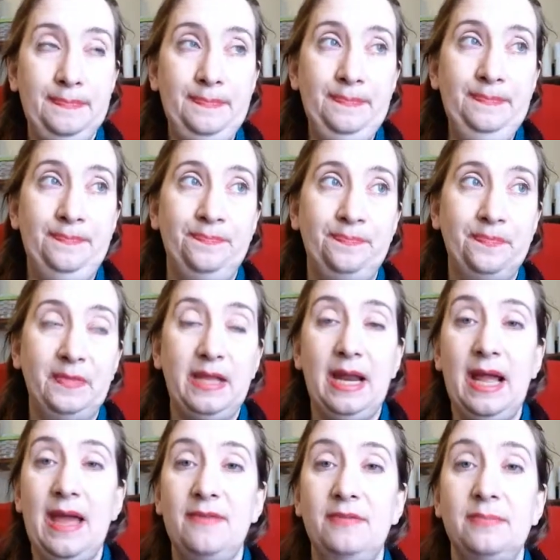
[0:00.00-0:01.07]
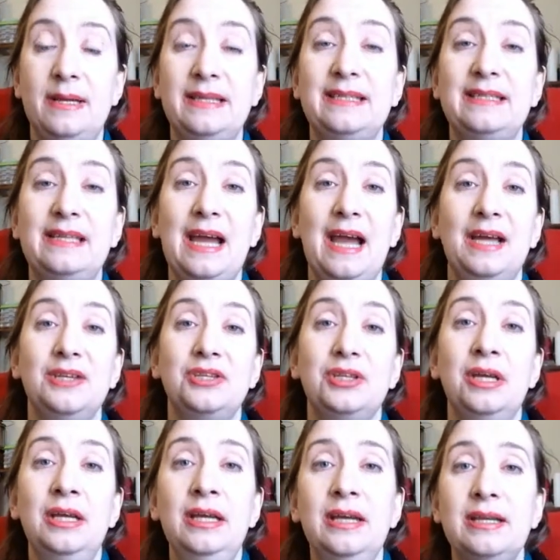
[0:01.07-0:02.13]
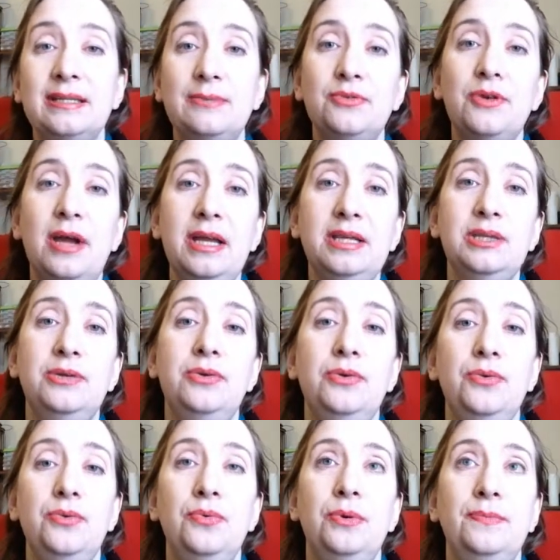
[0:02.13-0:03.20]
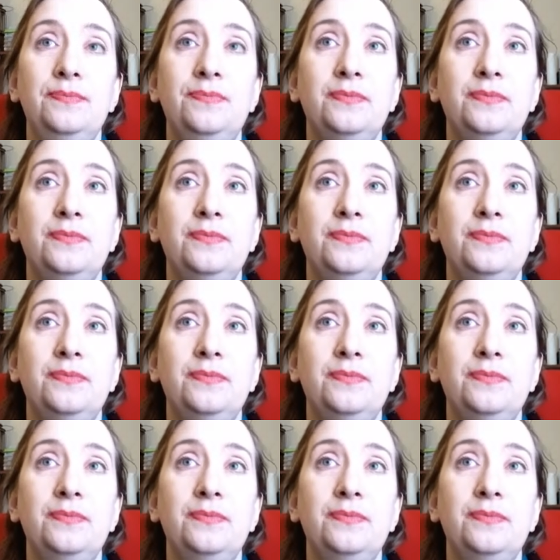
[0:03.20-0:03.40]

that I have in my stash, because I'm trying to